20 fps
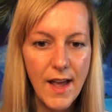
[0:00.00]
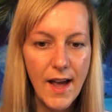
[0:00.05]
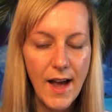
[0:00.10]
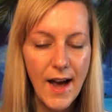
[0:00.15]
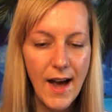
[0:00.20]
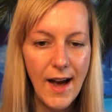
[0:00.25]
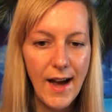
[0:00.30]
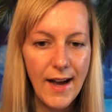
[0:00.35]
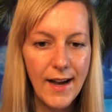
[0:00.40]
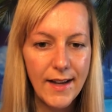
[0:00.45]

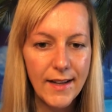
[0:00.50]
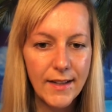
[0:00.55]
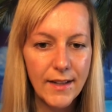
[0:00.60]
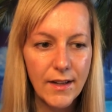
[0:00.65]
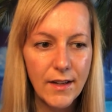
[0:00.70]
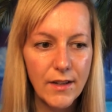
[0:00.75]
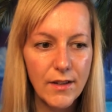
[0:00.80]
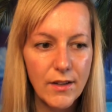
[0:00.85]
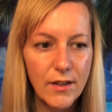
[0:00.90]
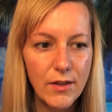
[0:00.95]
I
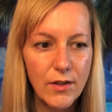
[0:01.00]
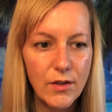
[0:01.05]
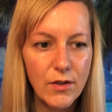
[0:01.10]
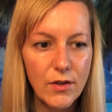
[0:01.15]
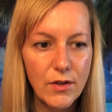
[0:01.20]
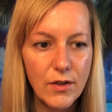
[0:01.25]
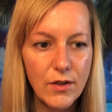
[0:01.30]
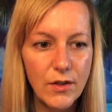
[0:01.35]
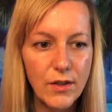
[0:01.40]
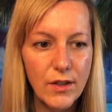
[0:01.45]

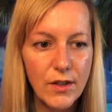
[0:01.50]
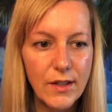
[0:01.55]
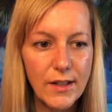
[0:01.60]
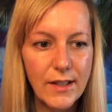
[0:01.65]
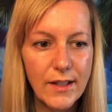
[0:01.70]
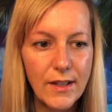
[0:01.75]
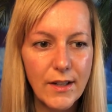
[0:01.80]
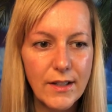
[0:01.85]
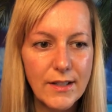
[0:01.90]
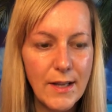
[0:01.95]

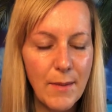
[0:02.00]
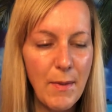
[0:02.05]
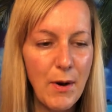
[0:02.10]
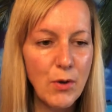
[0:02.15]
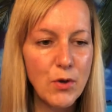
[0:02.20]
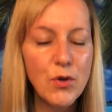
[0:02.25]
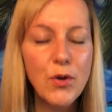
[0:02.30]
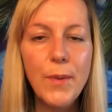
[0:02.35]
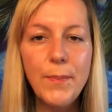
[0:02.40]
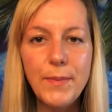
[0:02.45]
somehow
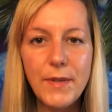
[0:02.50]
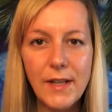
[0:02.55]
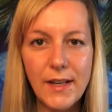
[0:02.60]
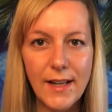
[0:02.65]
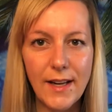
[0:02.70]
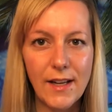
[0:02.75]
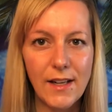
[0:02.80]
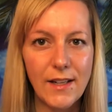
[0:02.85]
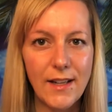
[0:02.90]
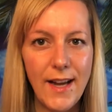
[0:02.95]
tripped a
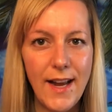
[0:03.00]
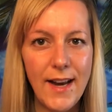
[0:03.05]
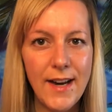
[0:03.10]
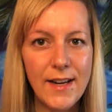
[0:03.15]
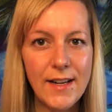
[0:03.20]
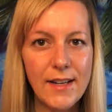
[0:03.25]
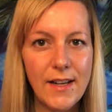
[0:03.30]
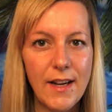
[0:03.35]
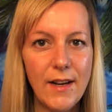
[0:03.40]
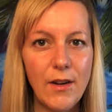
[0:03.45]
little
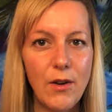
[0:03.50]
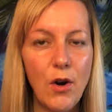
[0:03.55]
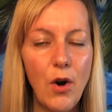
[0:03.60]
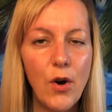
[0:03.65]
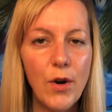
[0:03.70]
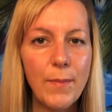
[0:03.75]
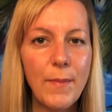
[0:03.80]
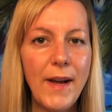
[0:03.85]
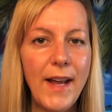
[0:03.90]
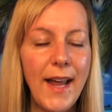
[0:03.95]
and
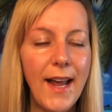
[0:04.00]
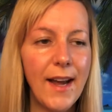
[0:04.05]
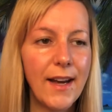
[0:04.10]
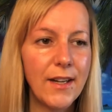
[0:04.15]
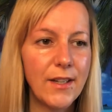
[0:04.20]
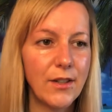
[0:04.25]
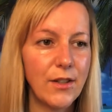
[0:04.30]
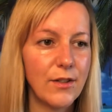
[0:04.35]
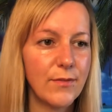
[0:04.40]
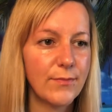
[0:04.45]
hurt my
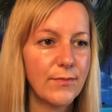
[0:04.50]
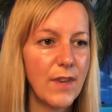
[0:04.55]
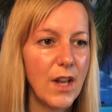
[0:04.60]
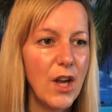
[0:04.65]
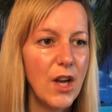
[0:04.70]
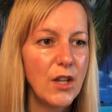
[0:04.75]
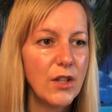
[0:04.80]
ankle.